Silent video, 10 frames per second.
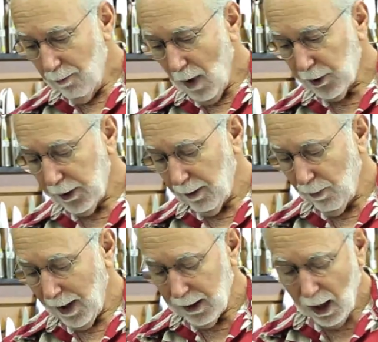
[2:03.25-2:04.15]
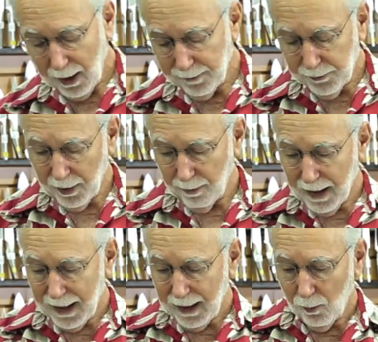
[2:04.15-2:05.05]
most of the bread knives, they're
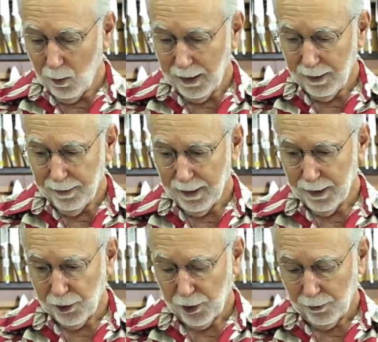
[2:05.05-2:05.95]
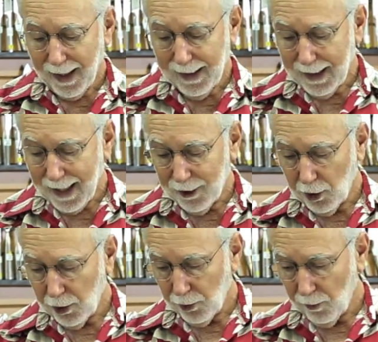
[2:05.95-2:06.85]
made with serrated
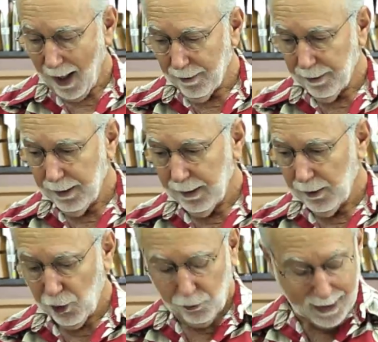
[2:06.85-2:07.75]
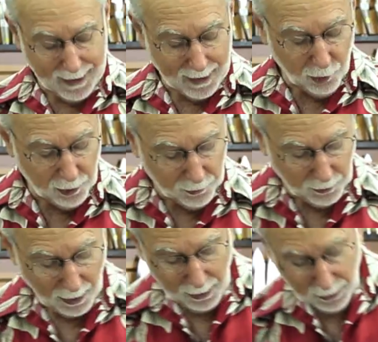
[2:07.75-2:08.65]
edges rather than straight edges,